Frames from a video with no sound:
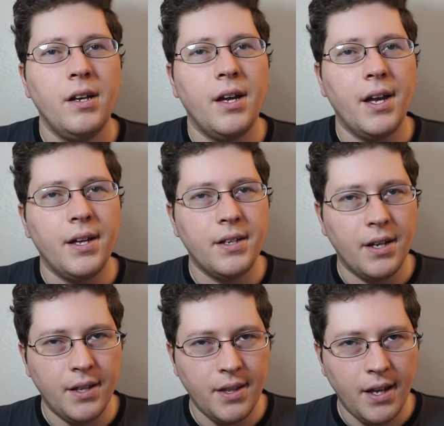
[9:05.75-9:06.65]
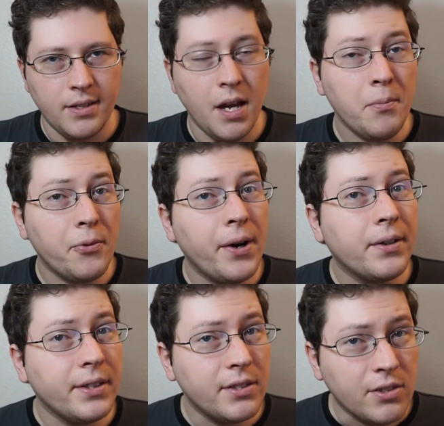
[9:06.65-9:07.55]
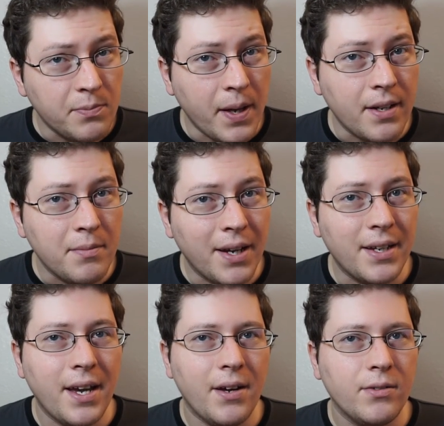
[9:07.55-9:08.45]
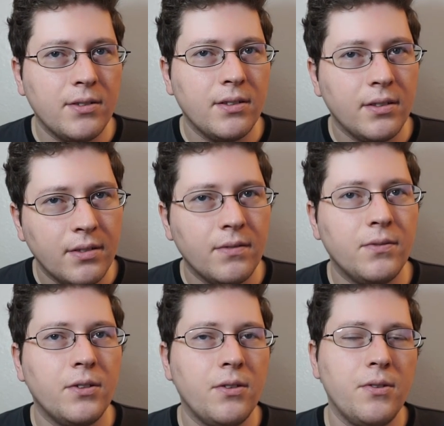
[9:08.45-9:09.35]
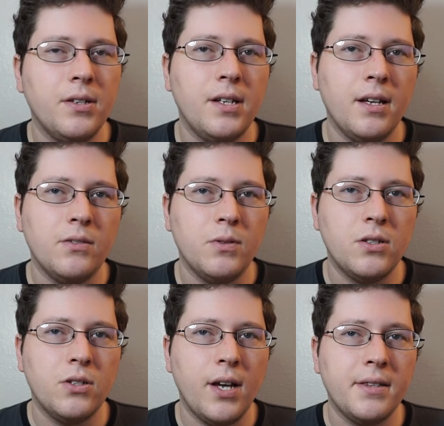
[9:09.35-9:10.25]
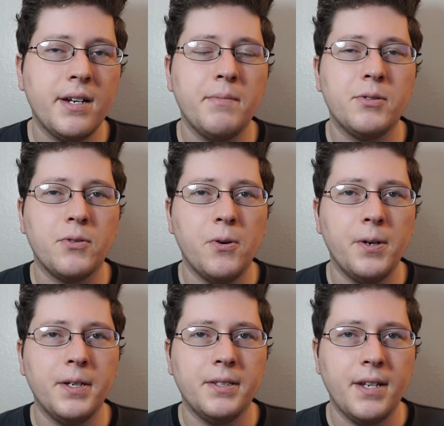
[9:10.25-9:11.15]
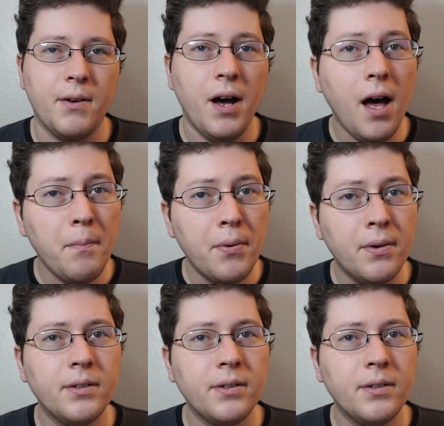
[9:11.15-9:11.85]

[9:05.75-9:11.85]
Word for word: And uh, they temporarily suspended my account for thirty days, which at the time of this recording is now up.